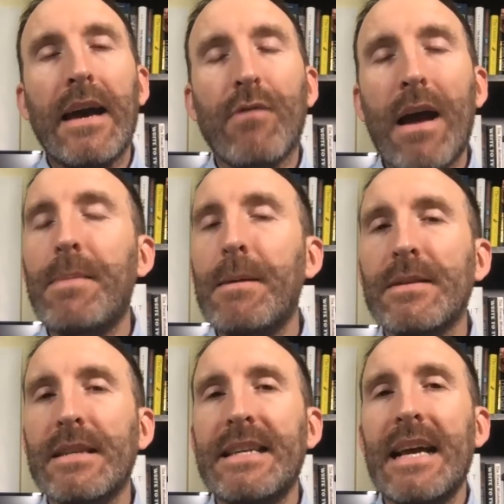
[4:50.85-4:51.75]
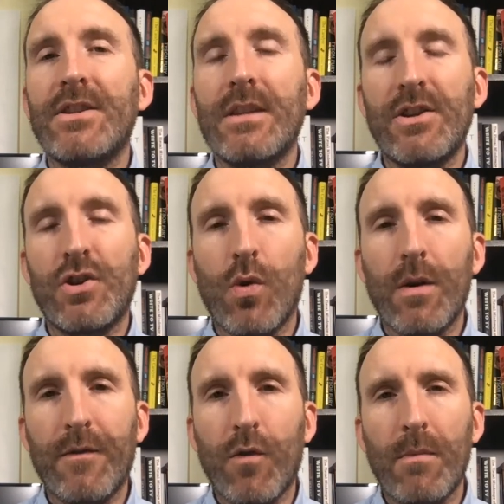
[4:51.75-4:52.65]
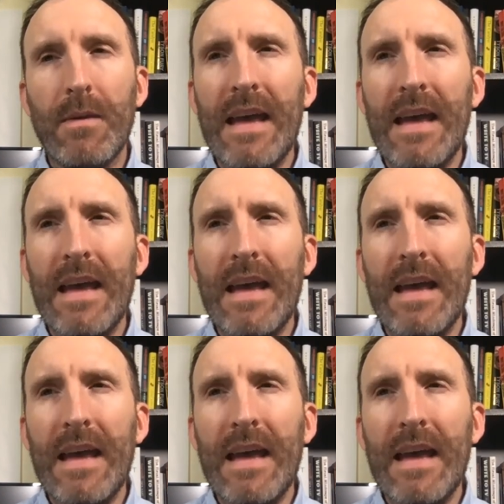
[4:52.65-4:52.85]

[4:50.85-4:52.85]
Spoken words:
grab people's attention in short form and